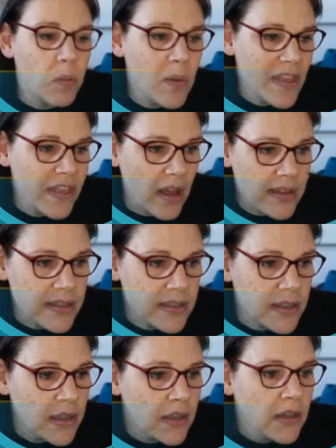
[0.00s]

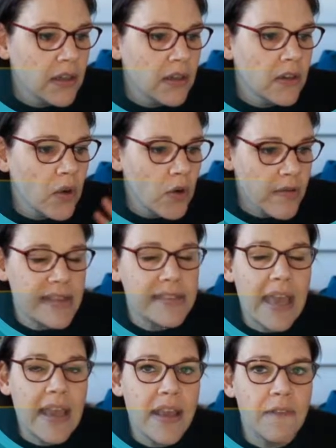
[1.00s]
us
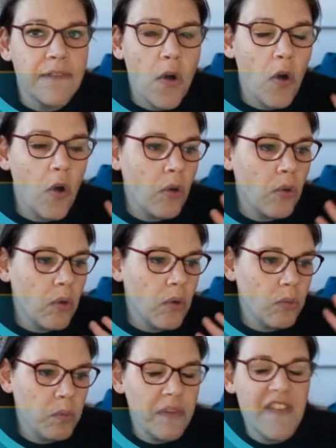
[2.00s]
already for
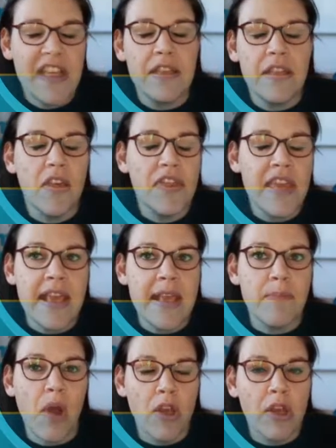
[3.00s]
within the
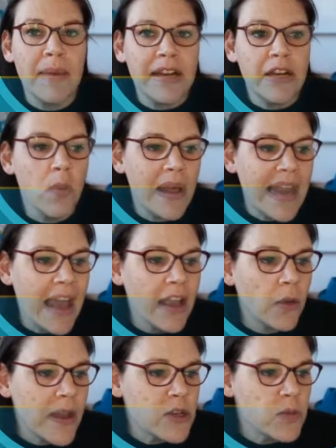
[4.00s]
programming Lua
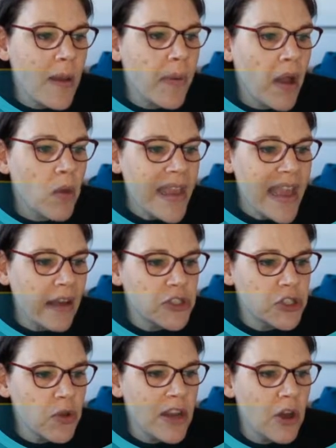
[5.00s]
language, whereby we have to
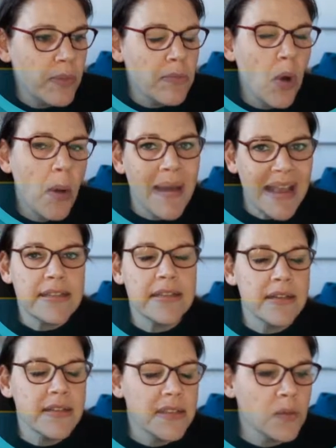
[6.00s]
do a little bit more
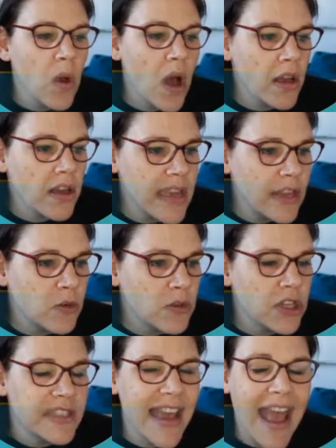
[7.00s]
maintenance and work in
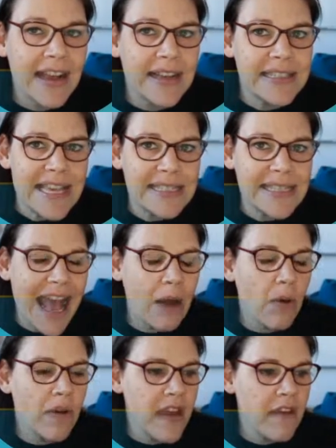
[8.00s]
order to access
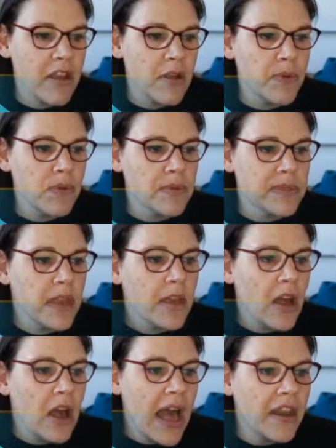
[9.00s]
our variables
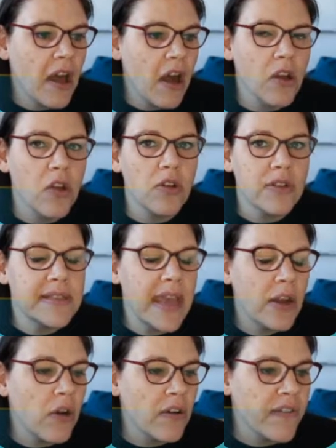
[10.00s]
and our
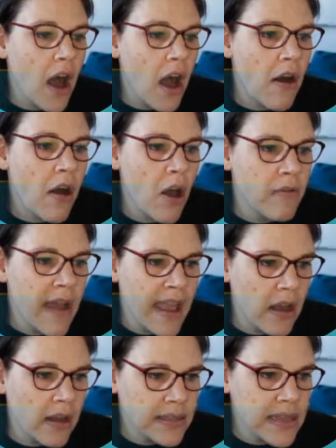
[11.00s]
content of our
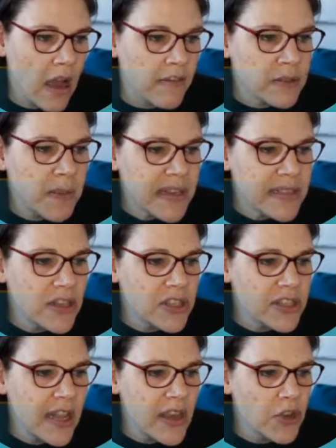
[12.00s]
array ourselves. But
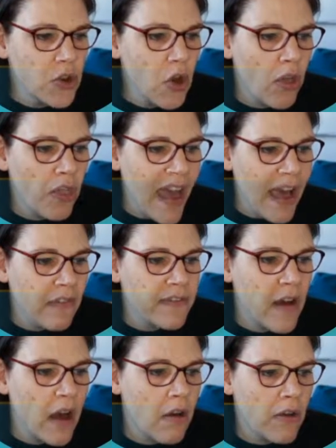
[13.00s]
essentially you're not that
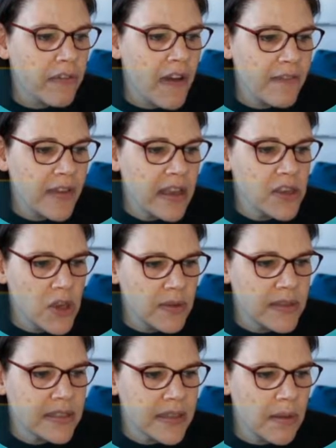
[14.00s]
far off having
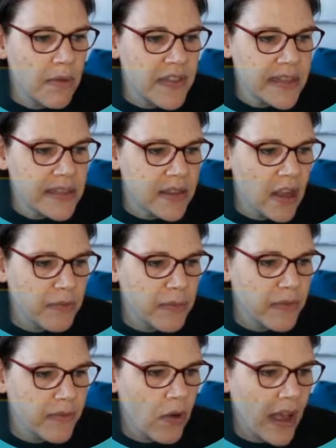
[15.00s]
used some of this stuff
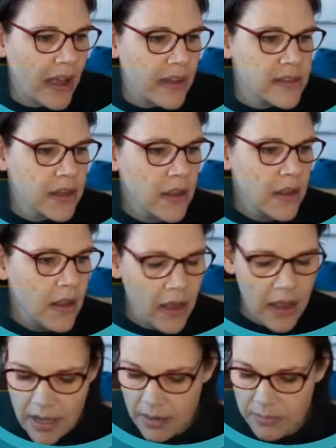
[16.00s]
beforehand.
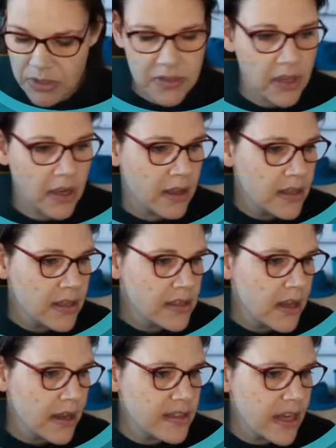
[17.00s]
And I'm just going to
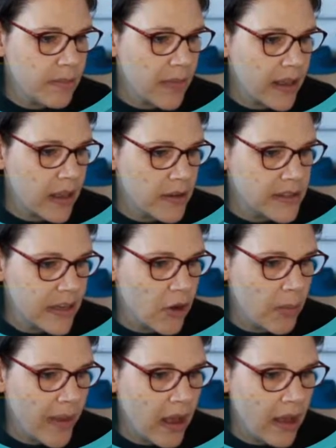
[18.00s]
tidy up my code a
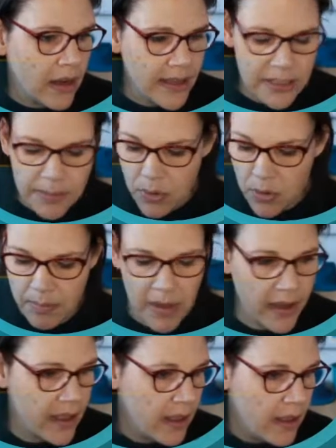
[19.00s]
little bit. I like to put
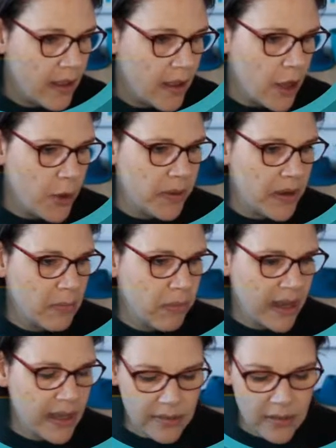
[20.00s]
my opening
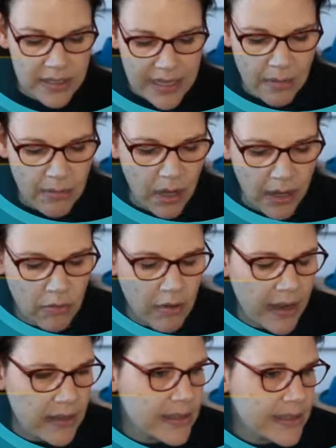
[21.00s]
brackets on the same line.
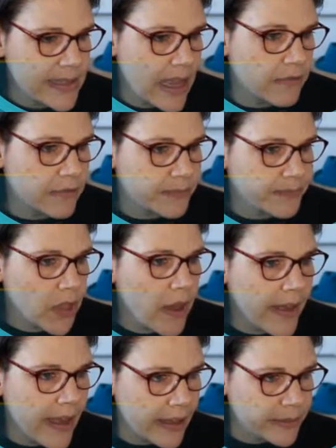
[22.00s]
Right, save.
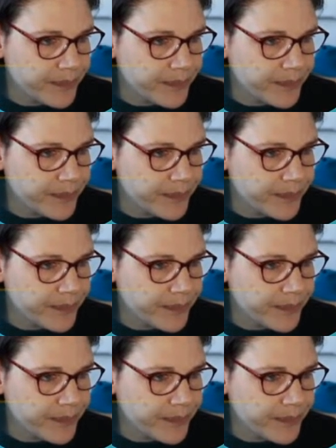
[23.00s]
Okay,